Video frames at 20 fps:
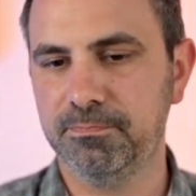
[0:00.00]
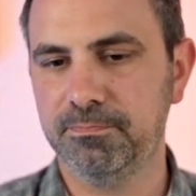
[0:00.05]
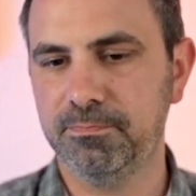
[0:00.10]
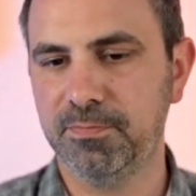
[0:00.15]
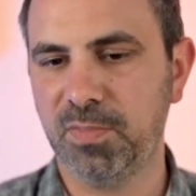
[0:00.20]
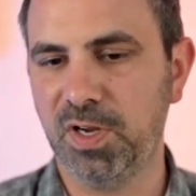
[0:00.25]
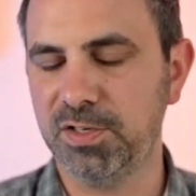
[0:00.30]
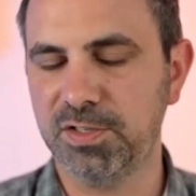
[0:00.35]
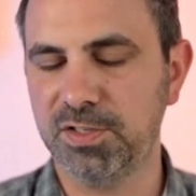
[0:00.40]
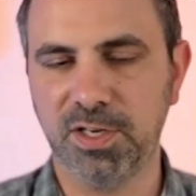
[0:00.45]

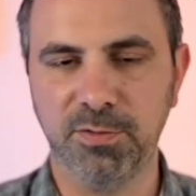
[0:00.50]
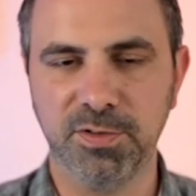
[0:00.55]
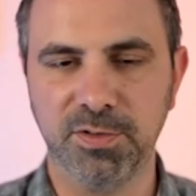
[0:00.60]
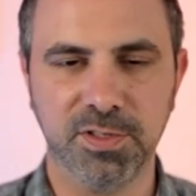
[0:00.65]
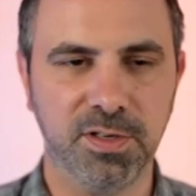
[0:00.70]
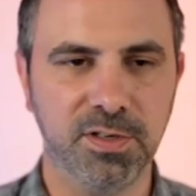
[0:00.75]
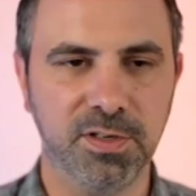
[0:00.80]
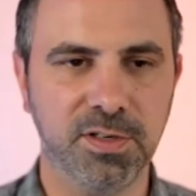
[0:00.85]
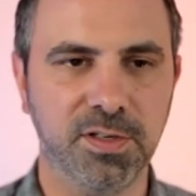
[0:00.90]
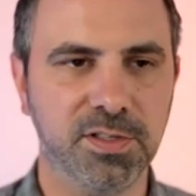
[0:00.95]
I just thought
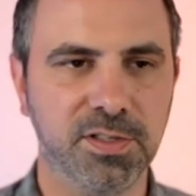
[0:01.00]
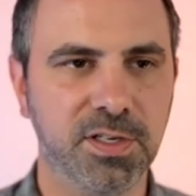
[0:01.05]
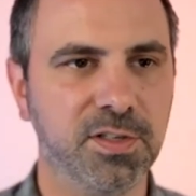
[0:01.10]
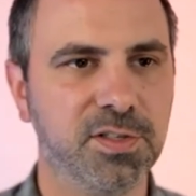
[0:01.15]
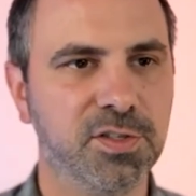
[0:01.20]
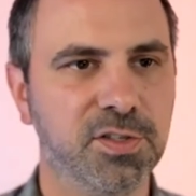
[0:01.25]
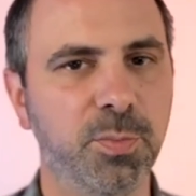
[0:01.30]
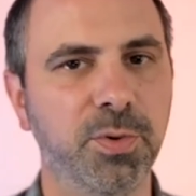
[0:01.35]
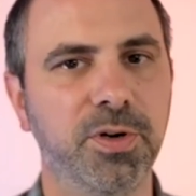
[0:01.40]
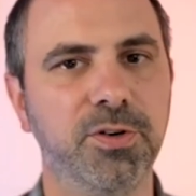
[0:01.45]
it's
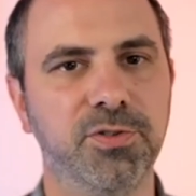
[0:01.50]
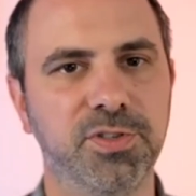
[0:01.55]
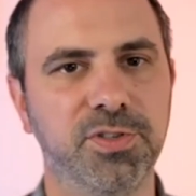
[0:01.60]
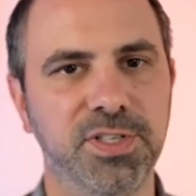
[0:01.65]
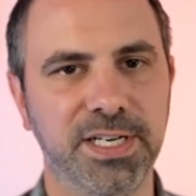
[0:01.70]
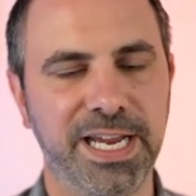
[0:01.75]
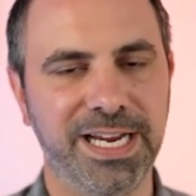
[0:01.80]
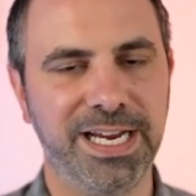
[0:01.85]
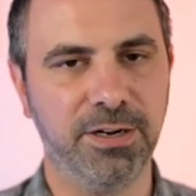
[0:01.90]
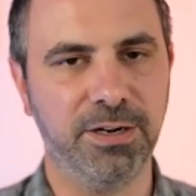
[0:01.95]
super interesting
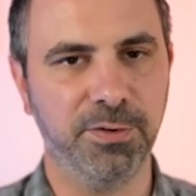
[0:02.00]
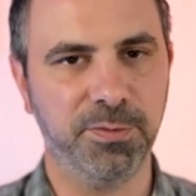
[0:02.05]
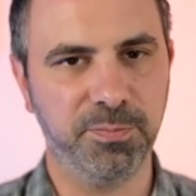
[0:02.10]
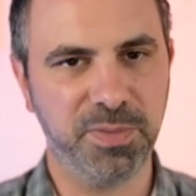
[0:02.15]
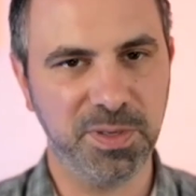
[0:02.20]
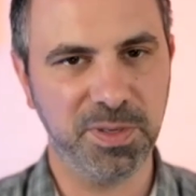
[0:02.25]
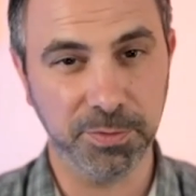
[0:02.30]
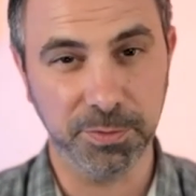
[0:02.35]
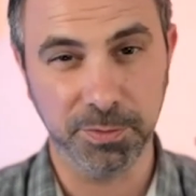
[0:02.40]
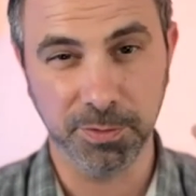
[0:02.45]
to hang out with
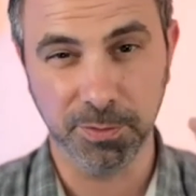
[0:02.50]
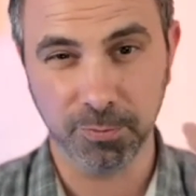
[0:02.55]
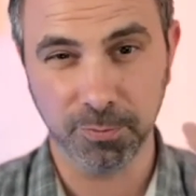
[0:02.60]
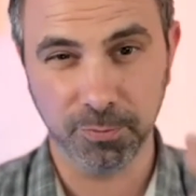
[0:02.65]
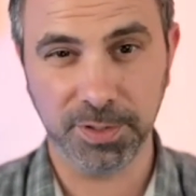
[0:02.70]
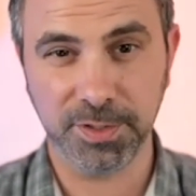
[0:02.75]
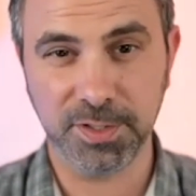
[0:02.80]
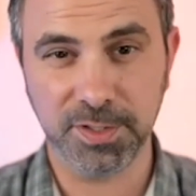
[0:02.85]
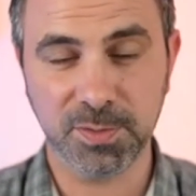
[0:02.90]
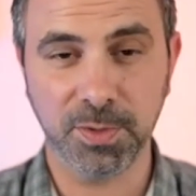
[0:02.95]
people who are
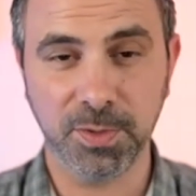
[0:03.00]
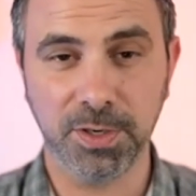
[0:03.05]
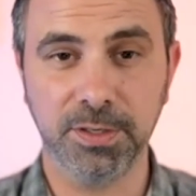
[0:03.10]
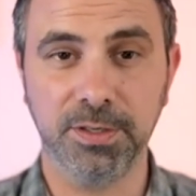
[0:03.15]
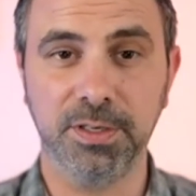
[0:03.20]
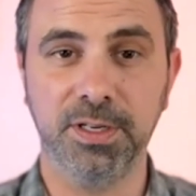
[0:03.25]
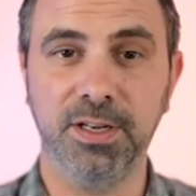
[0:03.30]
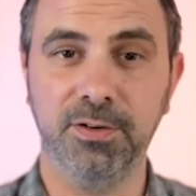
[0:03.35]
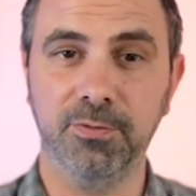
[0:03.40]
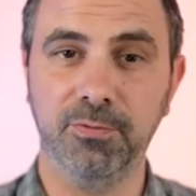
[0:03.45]
really
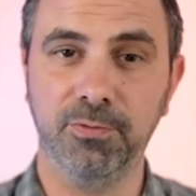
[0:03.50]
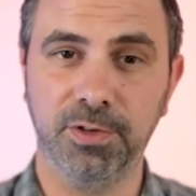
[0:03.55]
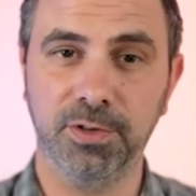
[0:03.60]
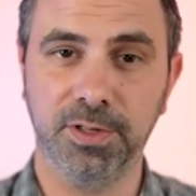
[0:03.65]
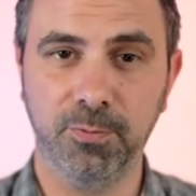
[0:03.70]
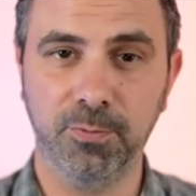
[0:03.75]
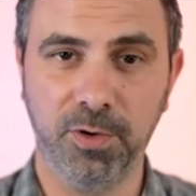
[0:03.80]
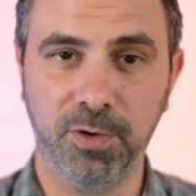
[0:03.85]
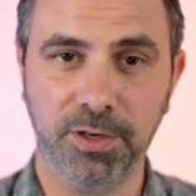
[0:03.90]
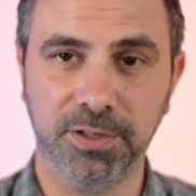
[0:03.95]
smart and
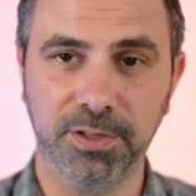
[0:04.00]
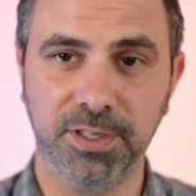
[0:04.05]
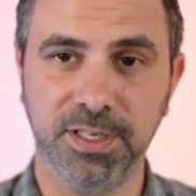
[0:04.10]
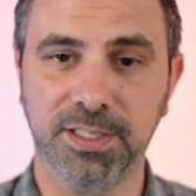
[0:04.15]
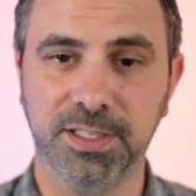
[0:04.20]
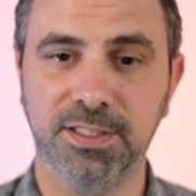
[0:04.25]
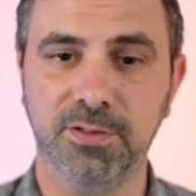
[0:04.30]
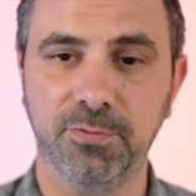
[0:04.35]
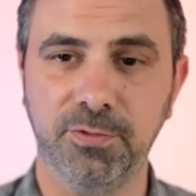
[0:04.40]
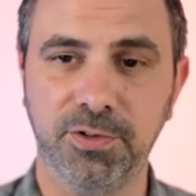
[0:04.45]
really well
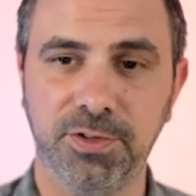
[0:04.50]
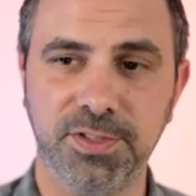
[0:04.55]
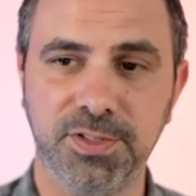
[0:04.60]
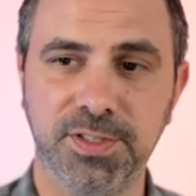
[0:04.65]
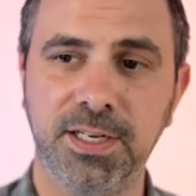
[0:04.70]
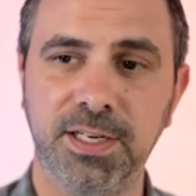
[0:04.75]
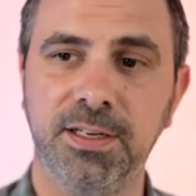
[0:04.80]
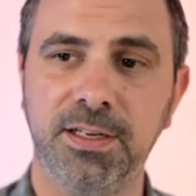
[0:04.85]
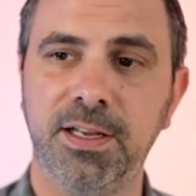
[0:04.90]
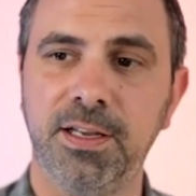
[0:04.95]
connected in real
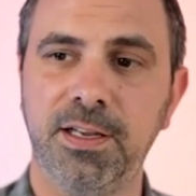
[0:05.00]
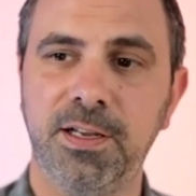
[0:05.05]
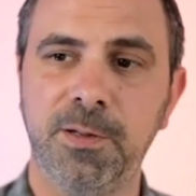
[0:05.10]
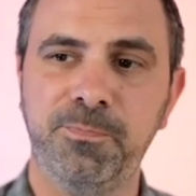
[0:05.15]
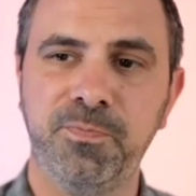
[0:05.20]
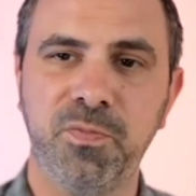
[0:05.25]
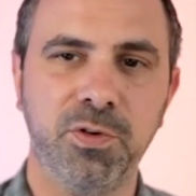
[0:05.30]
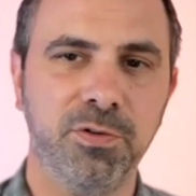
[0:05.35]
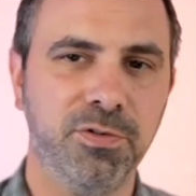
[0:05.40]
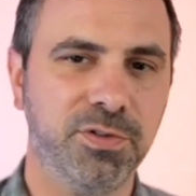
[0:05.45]
estate,
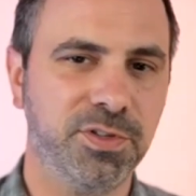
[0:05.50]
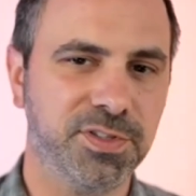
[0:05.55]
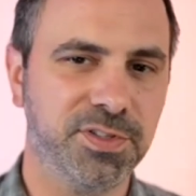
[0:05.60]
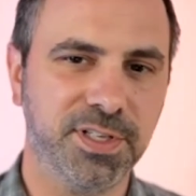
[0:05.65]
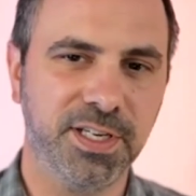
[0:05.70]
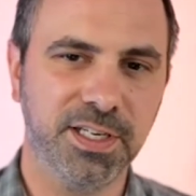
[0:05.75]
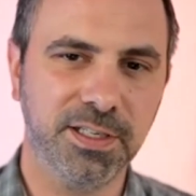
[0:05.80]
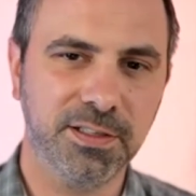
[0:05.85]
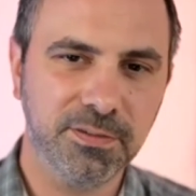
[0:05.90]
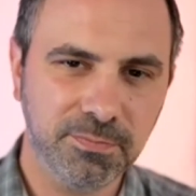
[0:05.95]
who are just
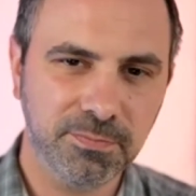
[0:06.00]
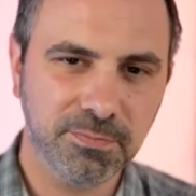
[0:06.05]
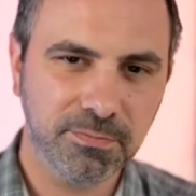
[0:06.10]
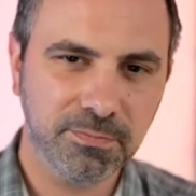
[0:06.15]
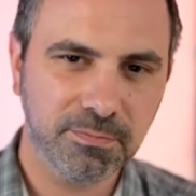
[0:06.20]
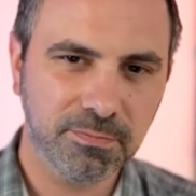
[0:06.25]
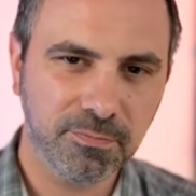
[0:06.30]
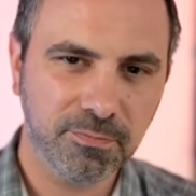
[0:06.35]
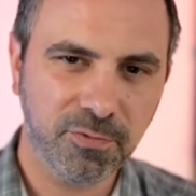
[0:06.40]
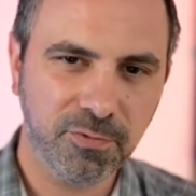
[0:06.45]
like,
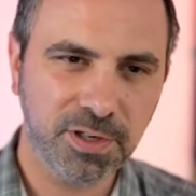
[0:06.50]
we